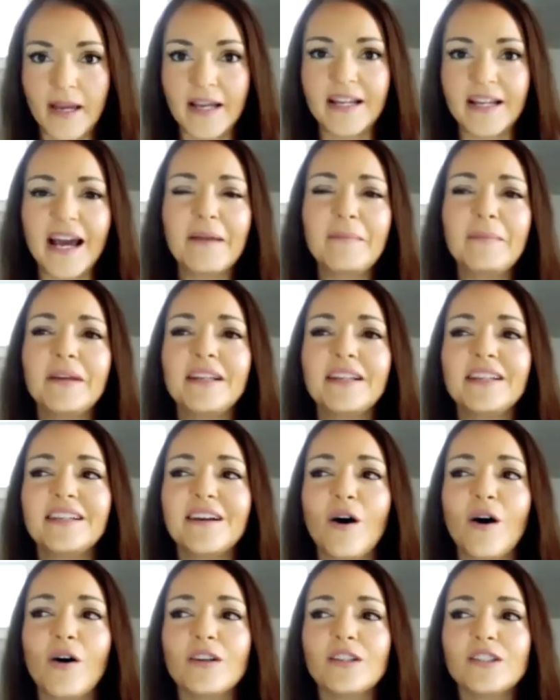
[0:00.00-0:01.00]
And I mean,
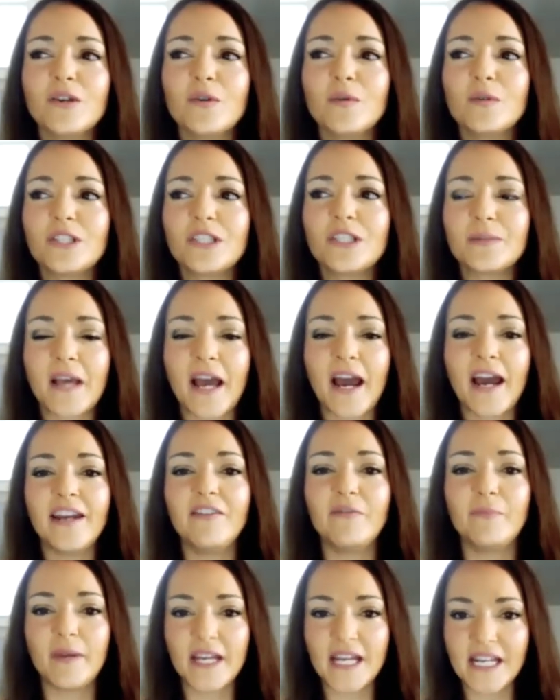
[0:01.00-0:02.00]
also just kind
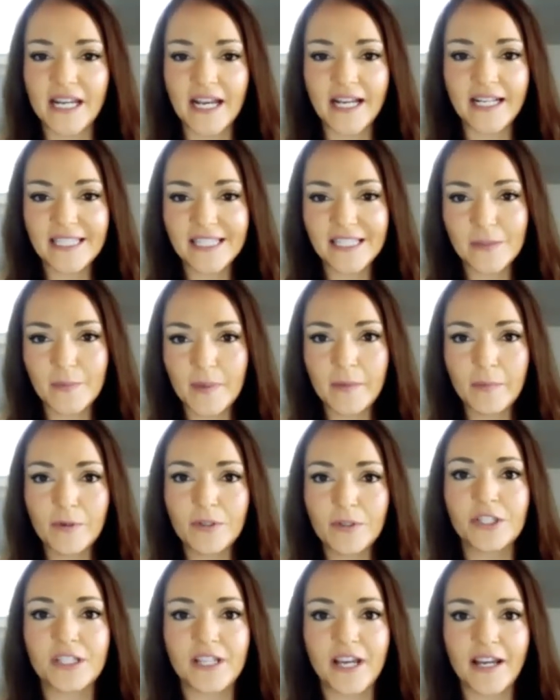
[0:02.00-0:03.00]
of being nice to people
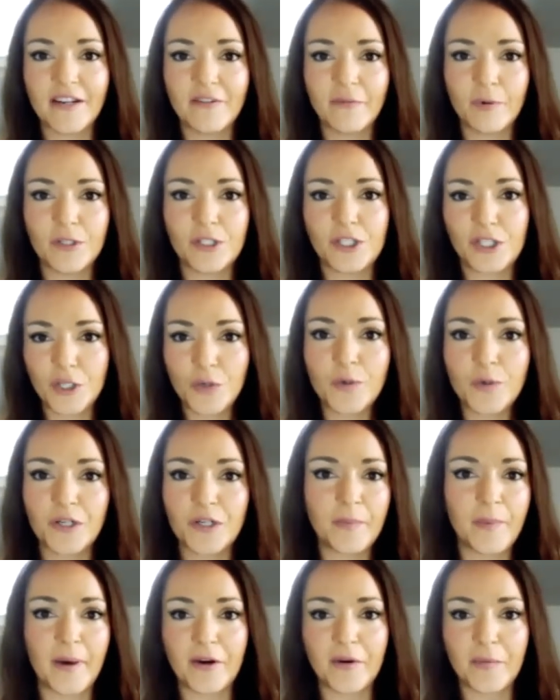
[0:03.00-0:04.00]
just kind of puts you in a
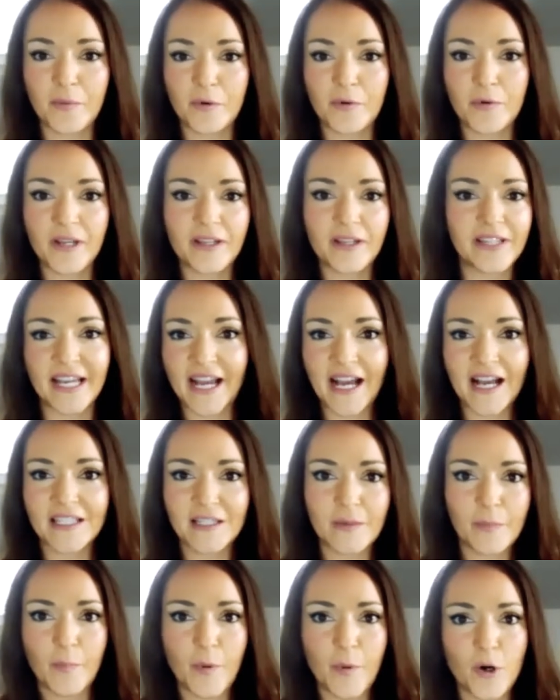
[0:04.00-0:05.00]
better mood, like as
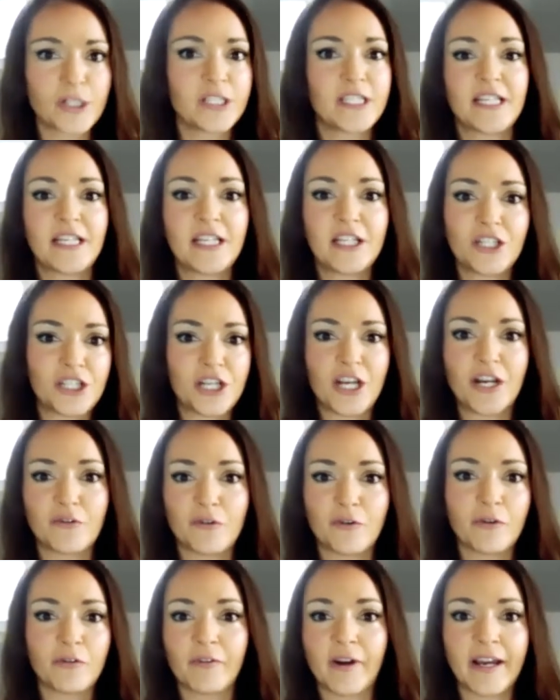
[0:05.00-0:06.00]
a person in
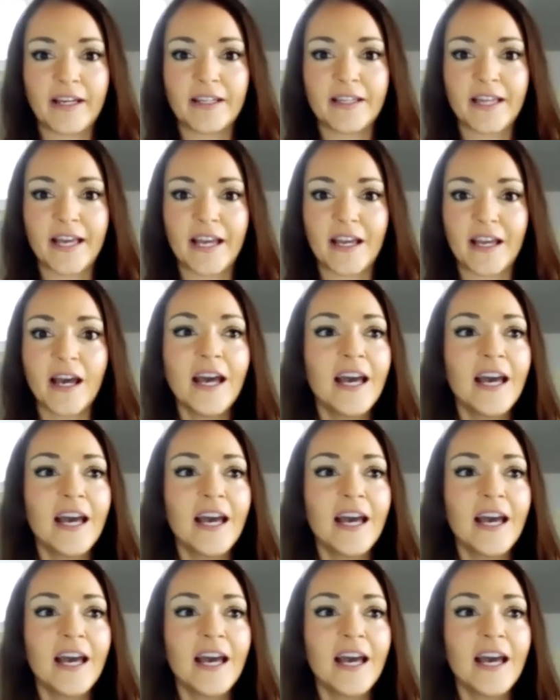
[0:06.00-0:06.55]
general, right? Like